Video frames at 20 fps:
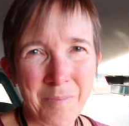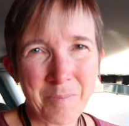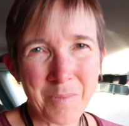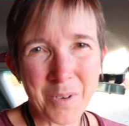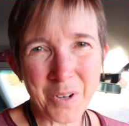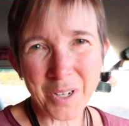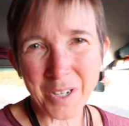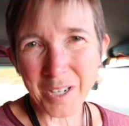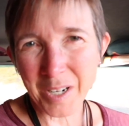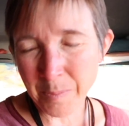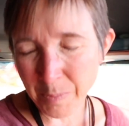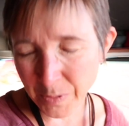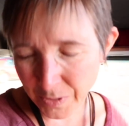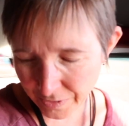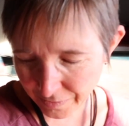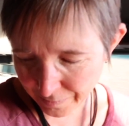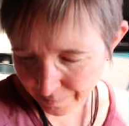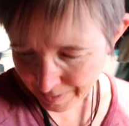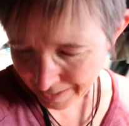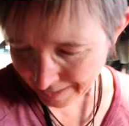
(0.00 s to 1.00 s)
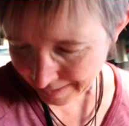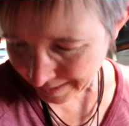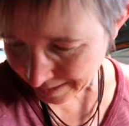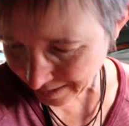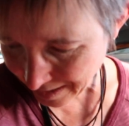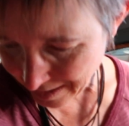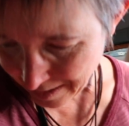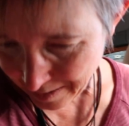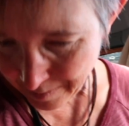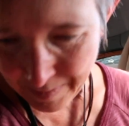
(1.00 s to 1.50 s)
More improvements
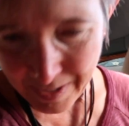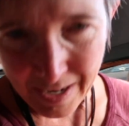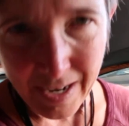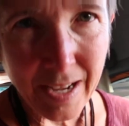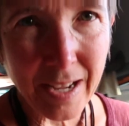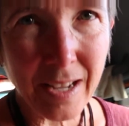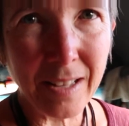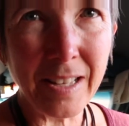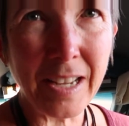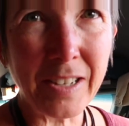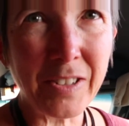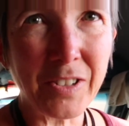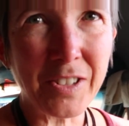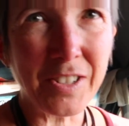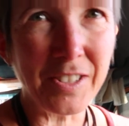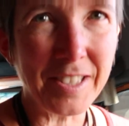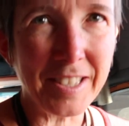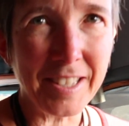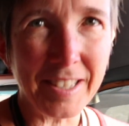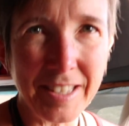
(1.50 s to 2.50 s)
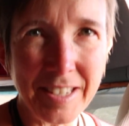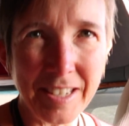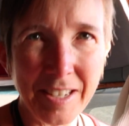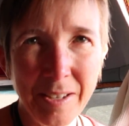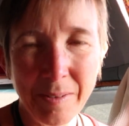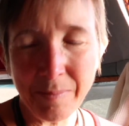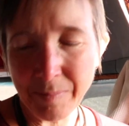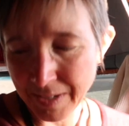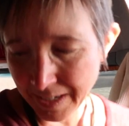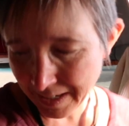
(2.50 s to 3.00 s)
on my electrical
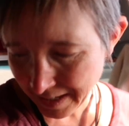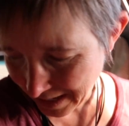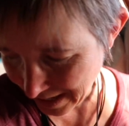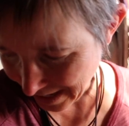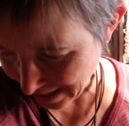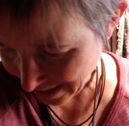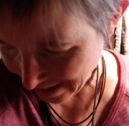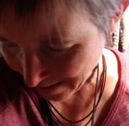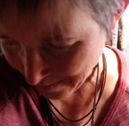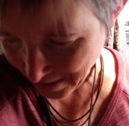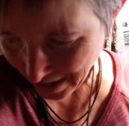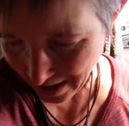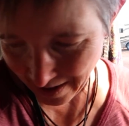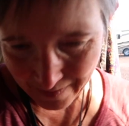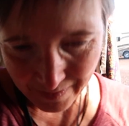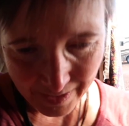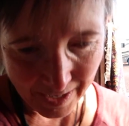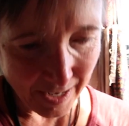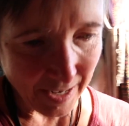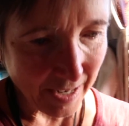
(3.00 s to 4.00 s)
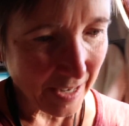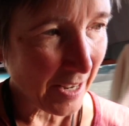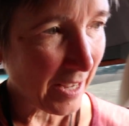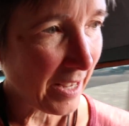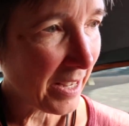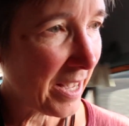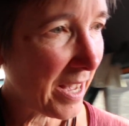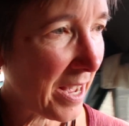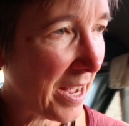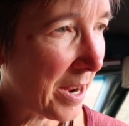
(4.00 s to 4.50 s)
system today. I'm having
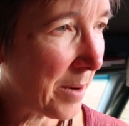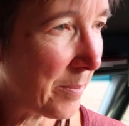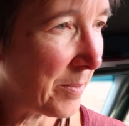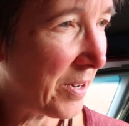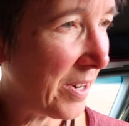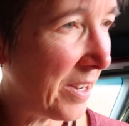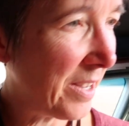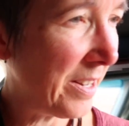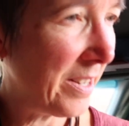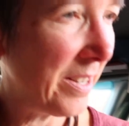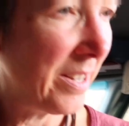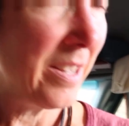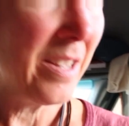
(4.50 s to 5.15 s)
Cameron.